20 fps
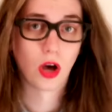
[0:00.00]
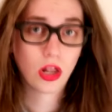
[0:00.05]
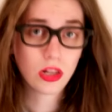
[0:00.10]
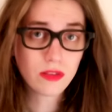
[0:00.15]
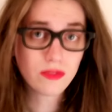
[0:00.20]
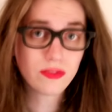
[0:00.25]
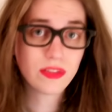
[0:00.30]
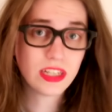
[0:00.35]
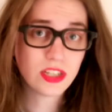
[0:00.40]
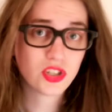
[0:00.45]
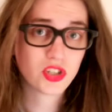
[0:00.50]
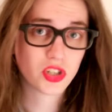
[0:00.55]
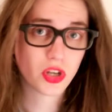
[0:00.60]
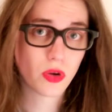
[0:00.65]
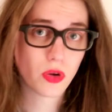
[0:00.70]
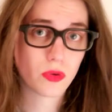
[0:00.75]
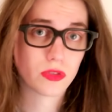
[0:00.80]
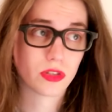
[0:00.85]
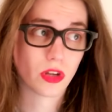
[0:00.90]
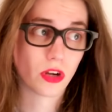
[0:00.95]
All of these
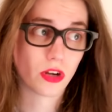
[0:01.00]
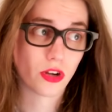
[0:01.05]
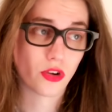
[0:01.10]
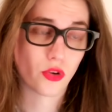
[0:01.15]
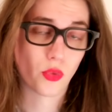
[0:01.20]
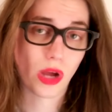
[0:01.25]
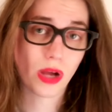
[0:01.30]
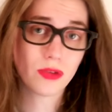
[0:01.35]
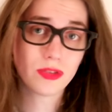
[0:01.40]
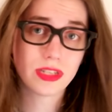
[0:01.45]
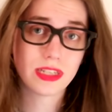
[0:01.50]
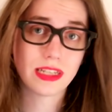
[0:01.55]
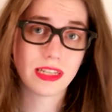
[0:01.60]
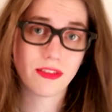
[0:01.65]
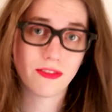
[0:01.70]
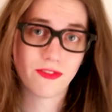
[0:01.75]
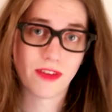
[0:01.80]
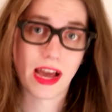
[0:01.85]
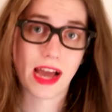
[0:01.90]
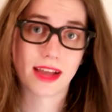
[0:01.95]
shows are grounded
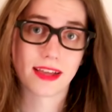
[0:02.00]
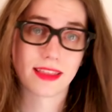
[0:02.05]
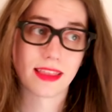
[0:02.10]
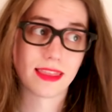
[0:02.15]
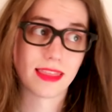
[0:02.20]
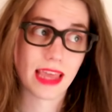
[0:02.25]
in the fact